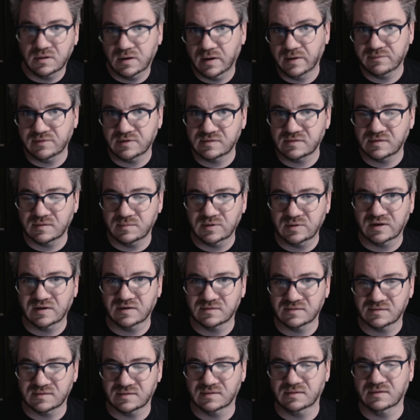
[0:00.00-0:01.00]
obviously,
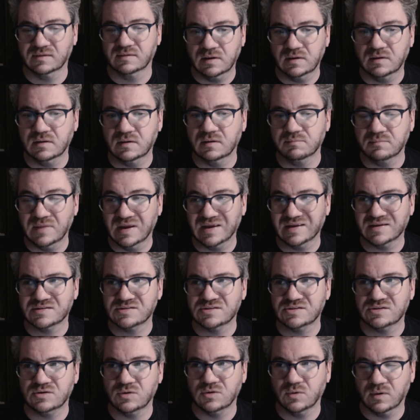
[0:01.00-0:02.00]
because it
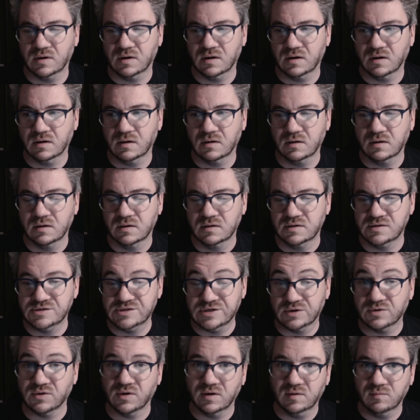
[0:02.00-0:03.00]
makes your
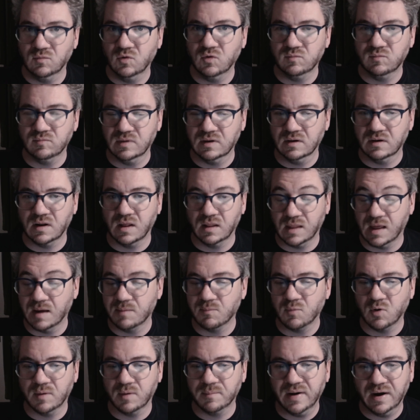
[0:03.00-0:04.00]
jittery movement a lot
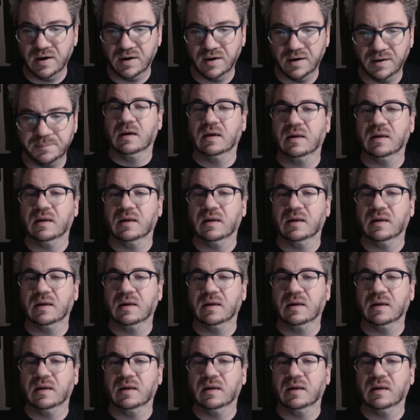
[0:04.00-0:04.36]
more apparent.